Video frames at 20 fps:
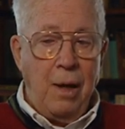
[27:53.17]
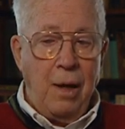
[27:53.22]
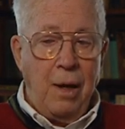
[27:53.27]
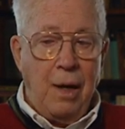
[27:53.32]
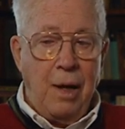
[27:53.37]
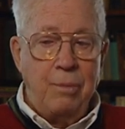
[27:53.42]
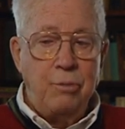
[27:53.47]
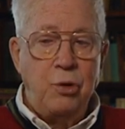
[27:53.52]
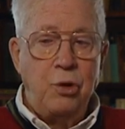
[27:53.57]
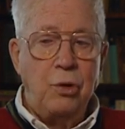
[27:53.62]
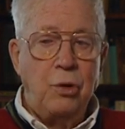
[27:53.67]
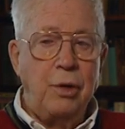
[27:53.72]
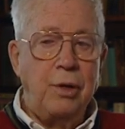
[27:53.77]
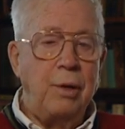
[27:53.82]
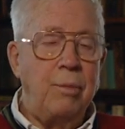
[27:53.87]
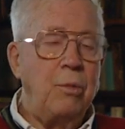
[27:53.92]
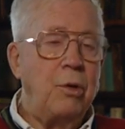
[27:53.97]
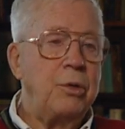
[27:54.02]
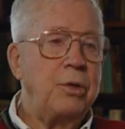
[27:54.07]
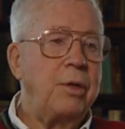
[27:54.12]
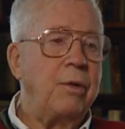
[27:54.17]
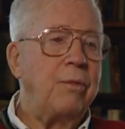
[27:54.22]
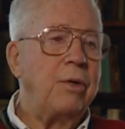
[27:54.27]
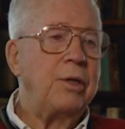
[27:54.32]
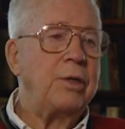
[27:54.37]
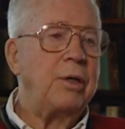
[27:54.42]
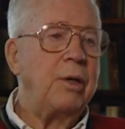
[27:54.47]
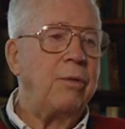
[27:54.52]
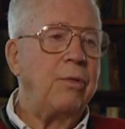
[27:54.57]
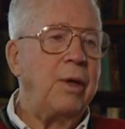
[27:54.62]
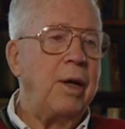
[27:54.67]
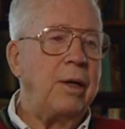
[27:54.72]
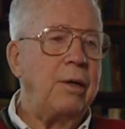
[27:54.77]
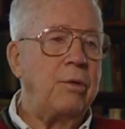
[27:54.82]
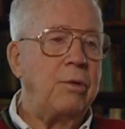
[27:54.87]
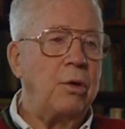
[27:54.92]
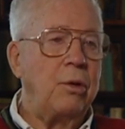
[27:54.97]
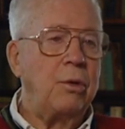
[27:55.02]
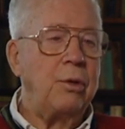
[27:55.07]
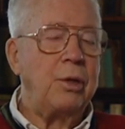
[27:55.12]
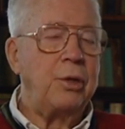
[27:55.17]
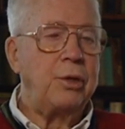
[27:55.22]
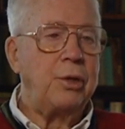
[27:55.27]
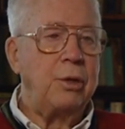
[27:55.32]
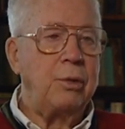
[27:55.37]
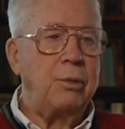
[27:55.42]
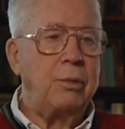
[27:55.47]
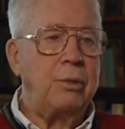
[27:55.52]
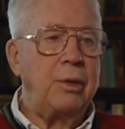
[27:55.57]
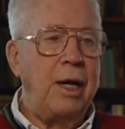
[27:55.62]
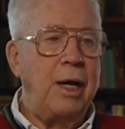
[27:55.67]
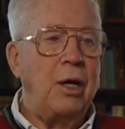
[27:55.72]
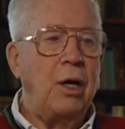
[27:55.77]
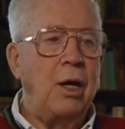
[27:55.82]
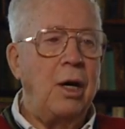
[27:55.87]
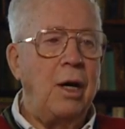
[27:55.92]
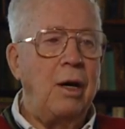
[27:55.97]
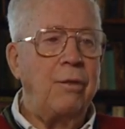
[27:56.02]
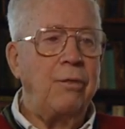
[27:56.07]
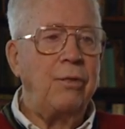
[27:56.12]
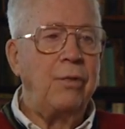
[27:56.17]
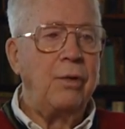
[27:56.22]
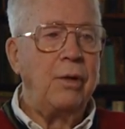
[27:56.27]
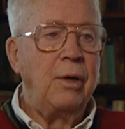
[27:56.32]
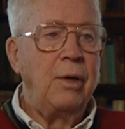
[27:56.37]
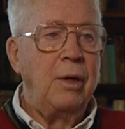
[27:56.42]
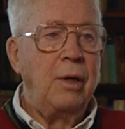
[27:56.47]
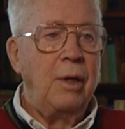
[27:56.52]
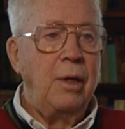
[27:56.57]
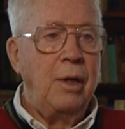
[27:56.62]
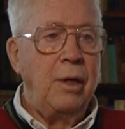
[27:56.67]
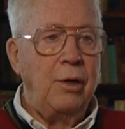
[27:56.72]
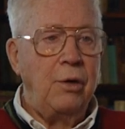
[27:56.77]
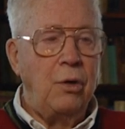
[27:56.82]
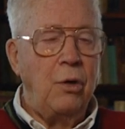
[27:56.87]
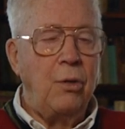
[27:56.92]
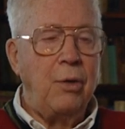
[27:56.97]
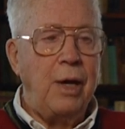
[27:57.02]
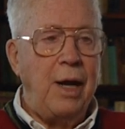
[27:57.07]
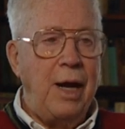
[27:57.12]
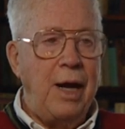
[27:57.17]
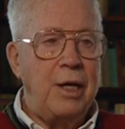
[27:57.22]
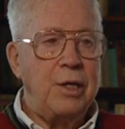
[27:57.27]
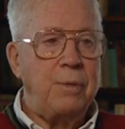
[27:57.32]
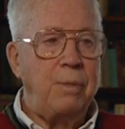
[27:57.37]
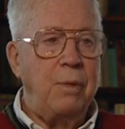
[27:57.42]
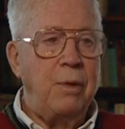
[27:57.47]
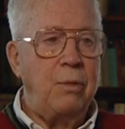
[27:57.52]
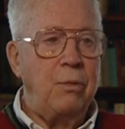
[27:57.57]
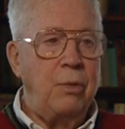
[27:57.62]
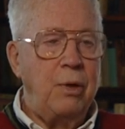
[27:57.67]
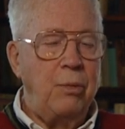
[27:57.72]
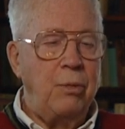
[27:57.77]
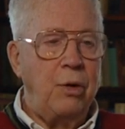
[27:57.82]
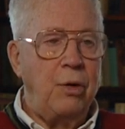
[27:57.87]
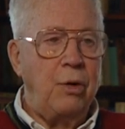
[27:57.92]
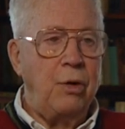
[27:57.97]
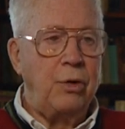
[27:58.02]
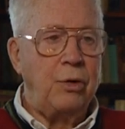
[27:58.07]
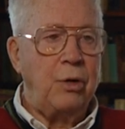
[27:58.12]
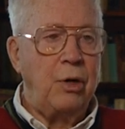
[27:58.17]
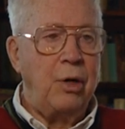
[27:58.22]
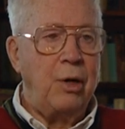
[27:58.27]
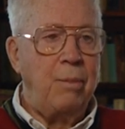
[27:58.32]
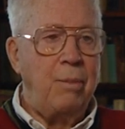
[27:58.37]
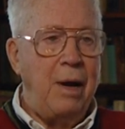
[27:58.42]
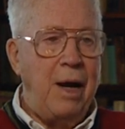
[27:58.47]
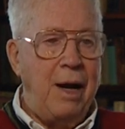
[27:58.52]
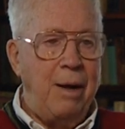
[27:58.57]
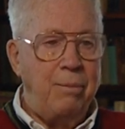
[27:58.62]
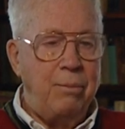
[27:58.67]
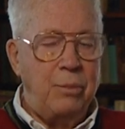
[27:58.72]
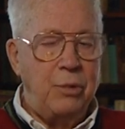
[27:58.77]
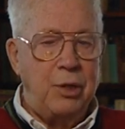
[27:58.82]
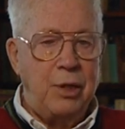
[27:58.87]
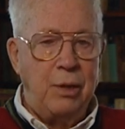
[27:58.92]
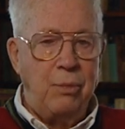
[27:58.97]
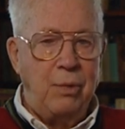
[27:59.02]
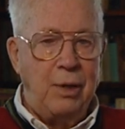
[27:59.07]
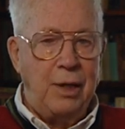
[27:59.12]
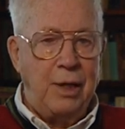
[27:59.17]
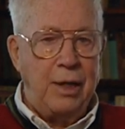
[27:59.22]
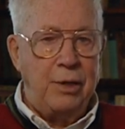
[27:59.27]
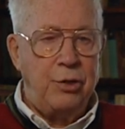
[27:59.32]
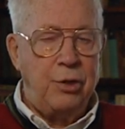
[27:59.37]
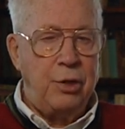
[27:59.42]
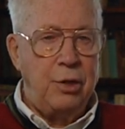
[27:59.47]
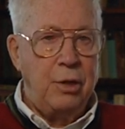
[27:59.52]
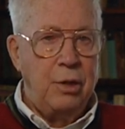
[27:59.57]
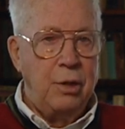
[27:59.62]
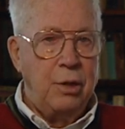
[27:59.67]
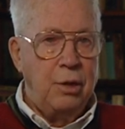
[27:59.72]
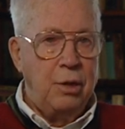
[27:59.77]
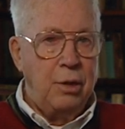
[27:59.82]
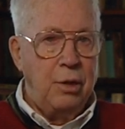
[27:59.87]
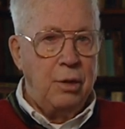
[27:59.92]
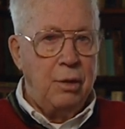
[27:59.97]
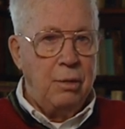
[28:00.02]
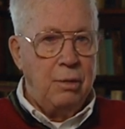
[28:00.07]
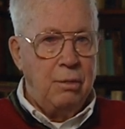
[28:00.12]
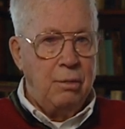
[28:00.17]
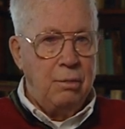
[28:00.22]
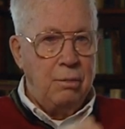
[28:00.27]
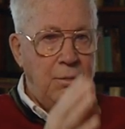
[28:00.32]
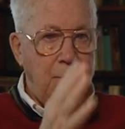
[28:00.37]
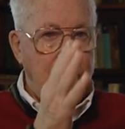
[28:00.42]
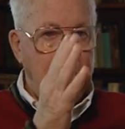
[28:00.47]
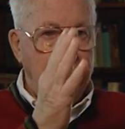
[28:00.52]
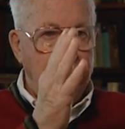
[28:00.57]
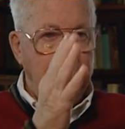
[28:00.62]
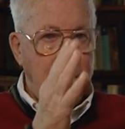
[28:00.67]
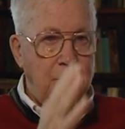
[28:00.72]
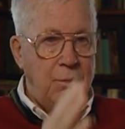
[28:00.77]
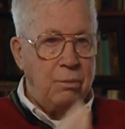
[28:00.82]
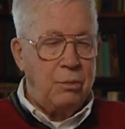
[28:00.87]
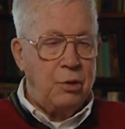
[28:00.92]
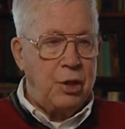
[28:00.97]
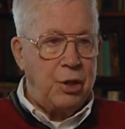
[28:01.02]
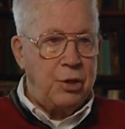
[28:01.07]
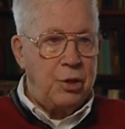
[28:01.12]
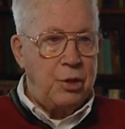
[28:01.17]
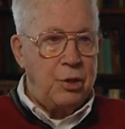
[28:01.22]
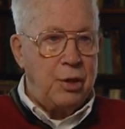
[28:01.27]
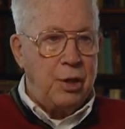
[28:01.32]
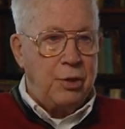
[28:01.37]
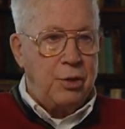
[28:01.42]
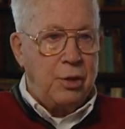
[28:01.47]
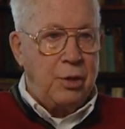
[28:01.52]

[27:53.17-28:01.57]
I'm sure that most of us, if they'd told us to take off and go to Aspen, we would have looked on a map and said, well, that's such and such